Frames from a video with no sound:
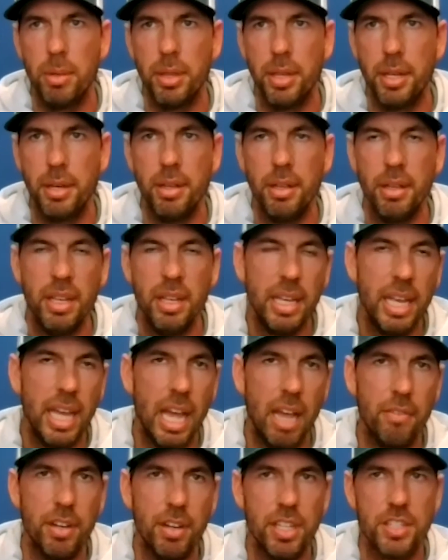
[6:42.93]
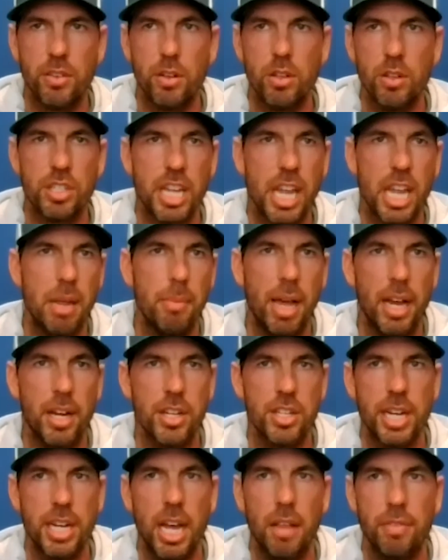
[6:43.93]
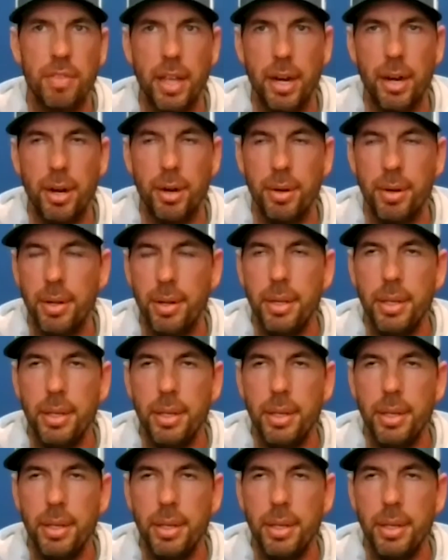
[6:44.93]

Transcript: And then Evan, his first game action out there,